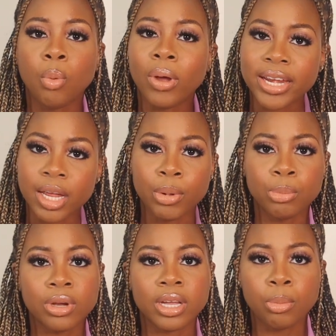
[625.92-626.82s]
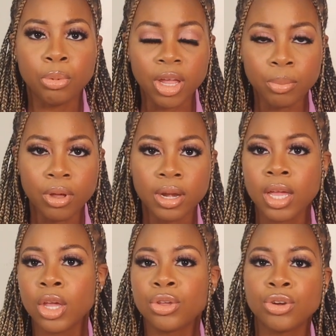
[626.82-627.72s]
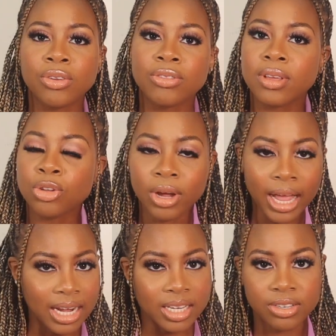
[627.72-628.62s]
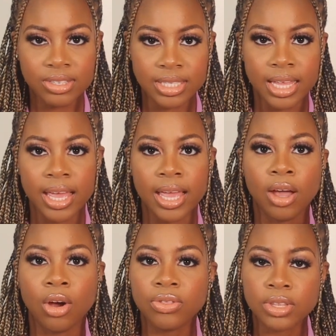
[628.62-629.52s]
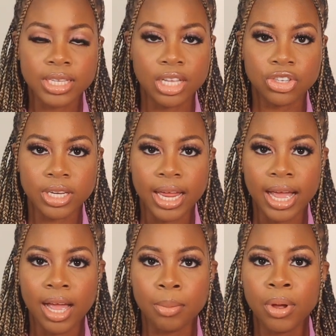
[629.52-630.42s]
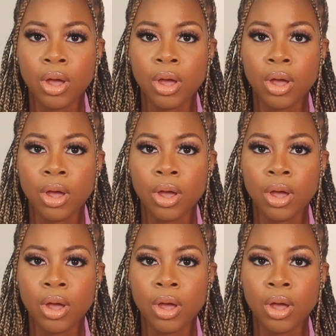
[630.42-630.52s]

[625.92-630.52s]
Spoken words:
when can we book an appointment, you know, your calendar is there on the scheduling app.